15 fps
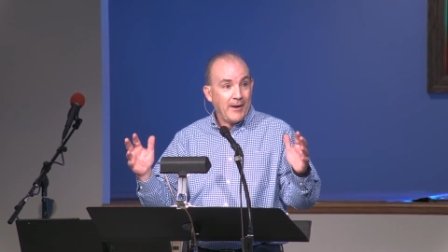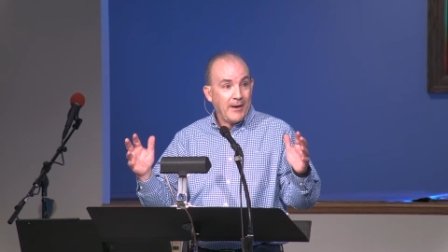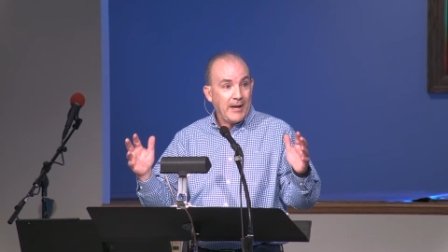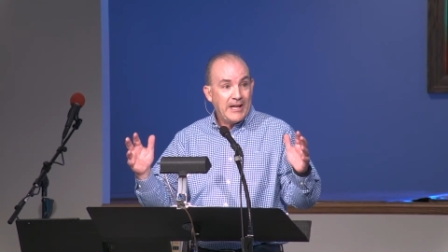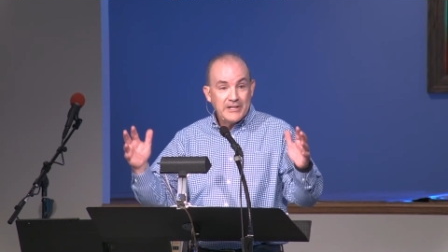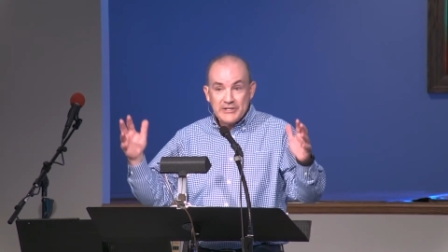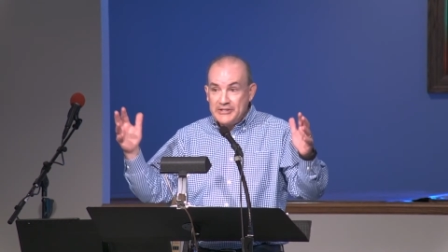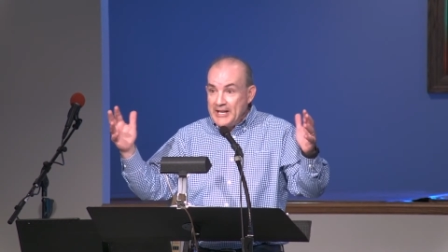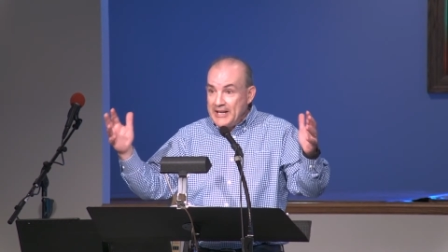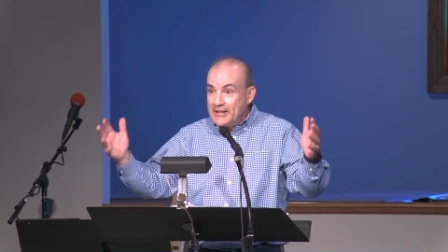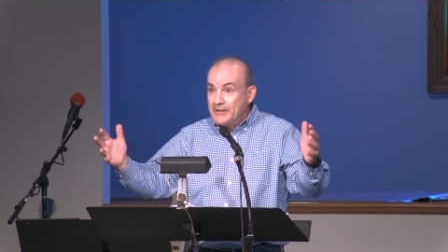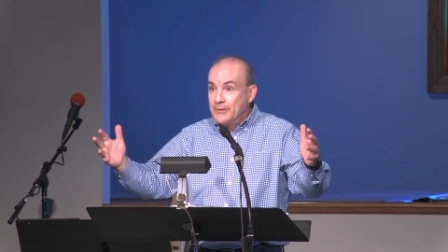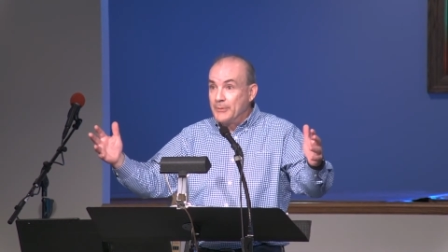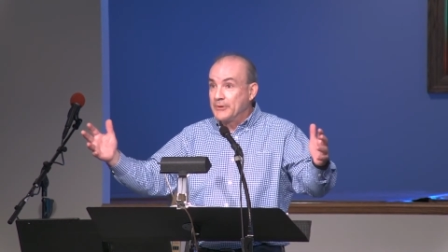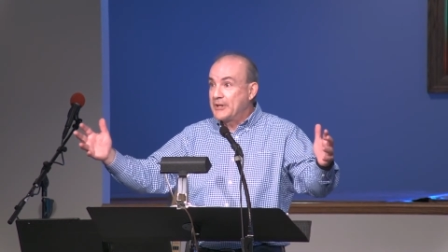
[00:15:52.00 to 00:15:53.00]
He's
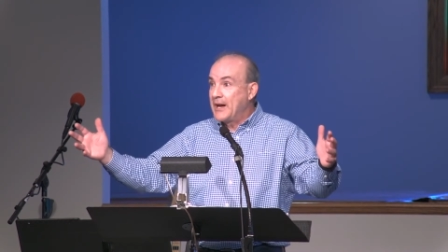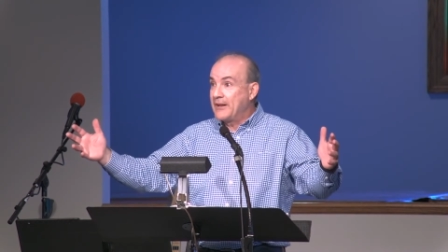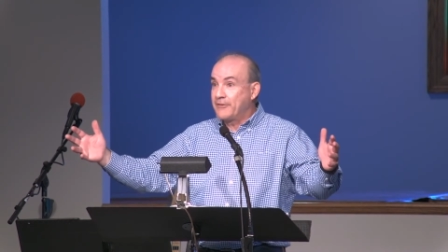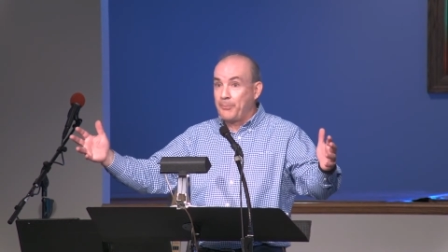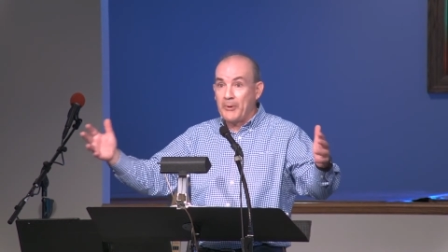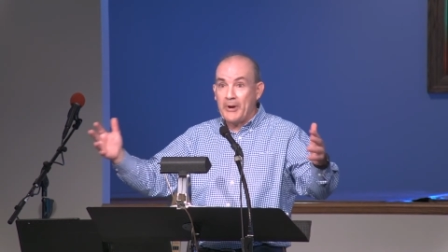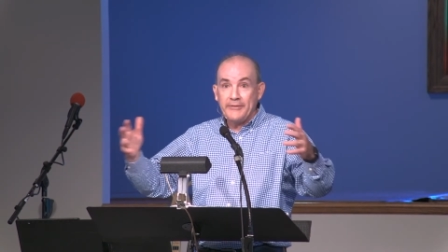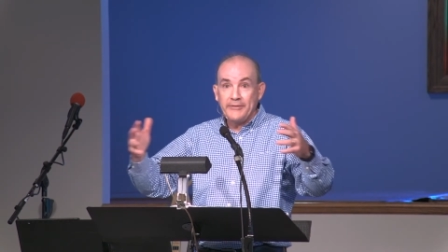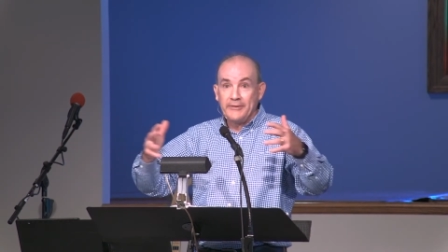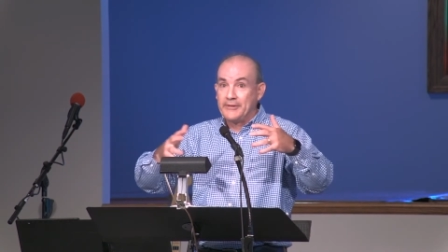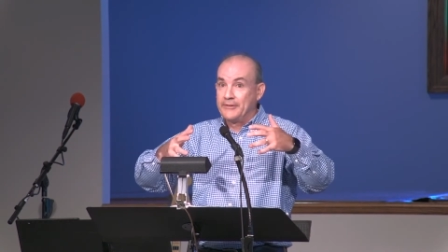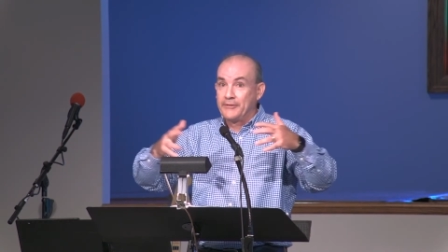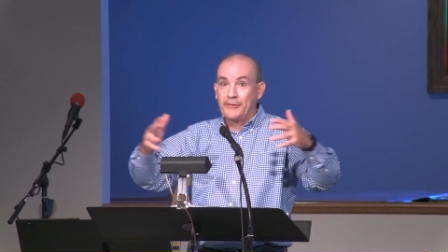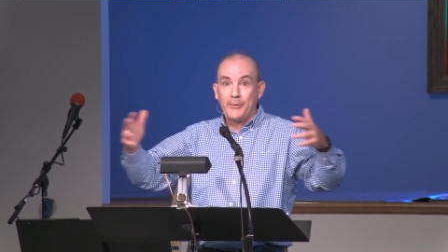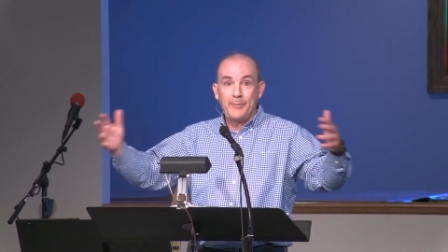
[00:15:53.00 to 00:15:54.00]
dealing with God's presence
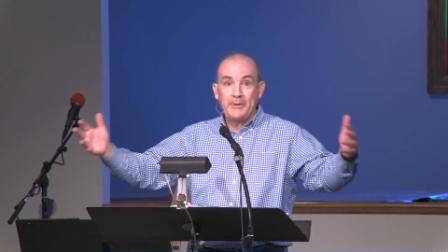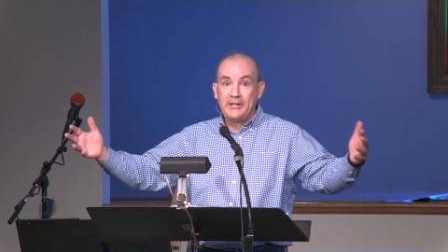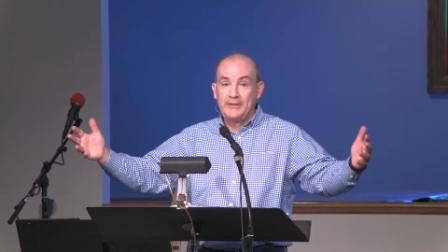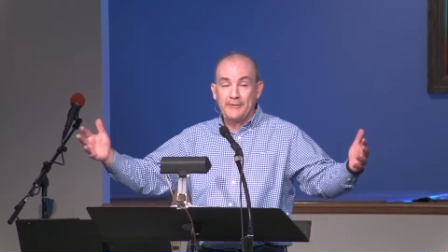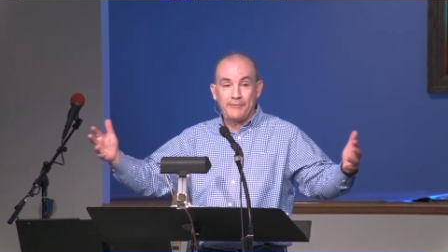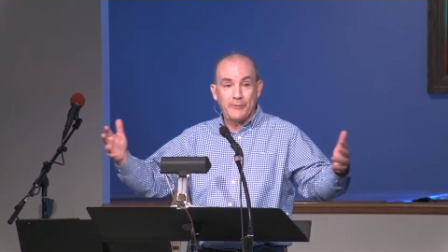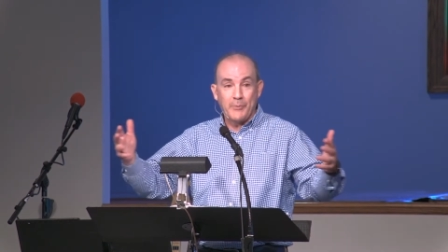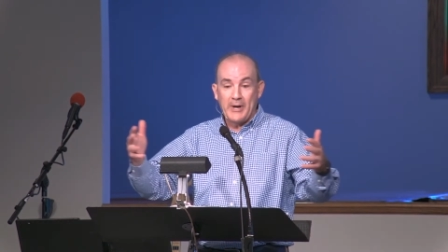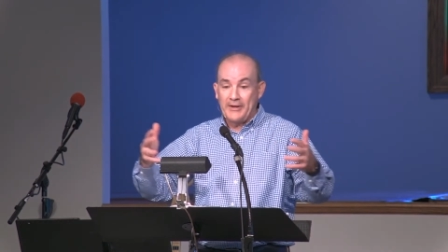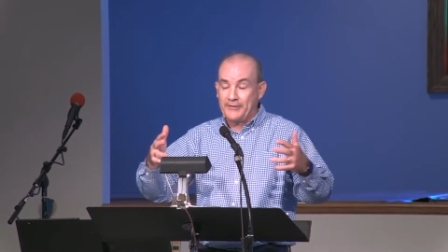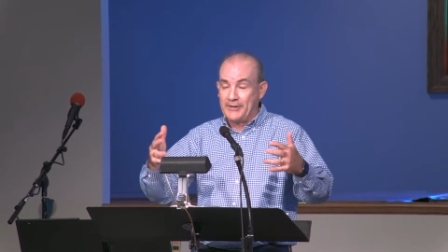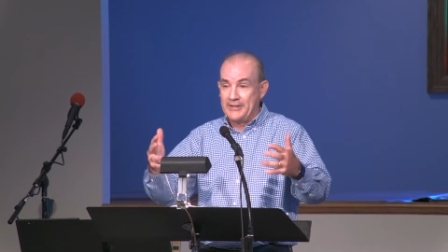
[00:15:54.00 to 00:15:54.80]
in so many different ways.